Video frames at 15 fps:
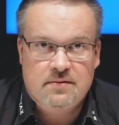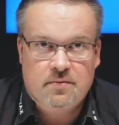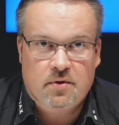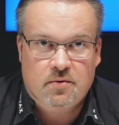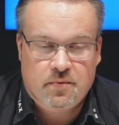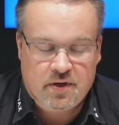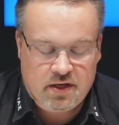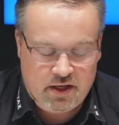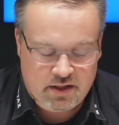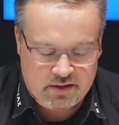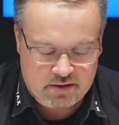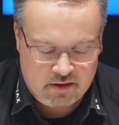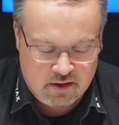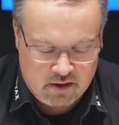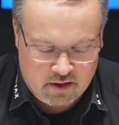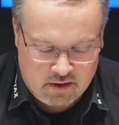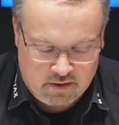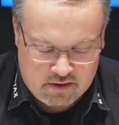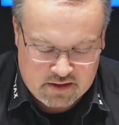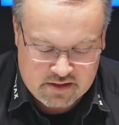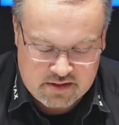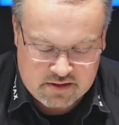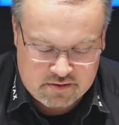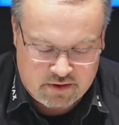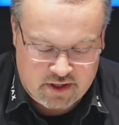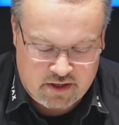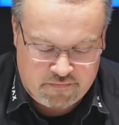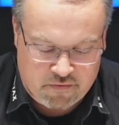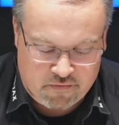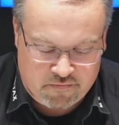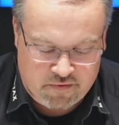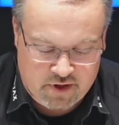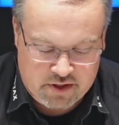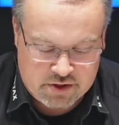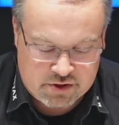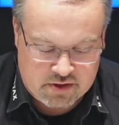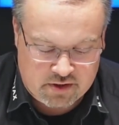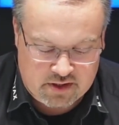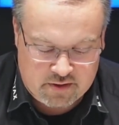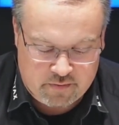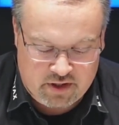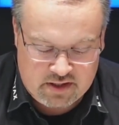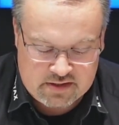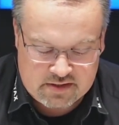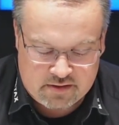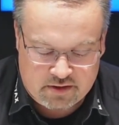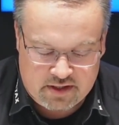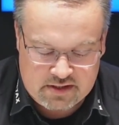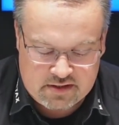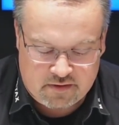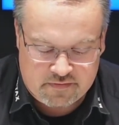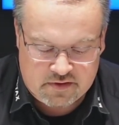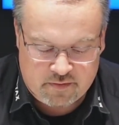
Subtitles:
what we need. This is ready for finish. So that means the rest of the